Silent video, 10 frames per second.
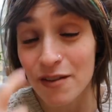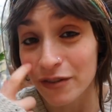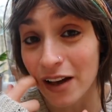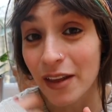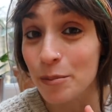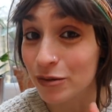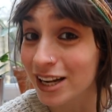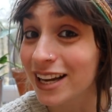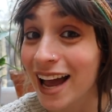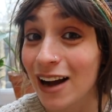In fact, they're
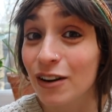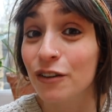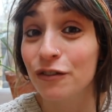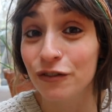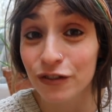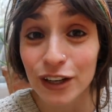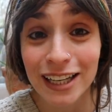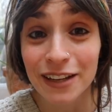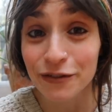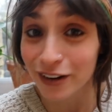bringing out a
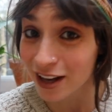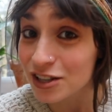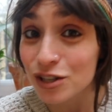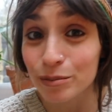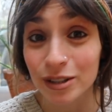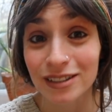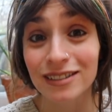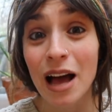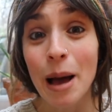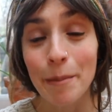fully flushable,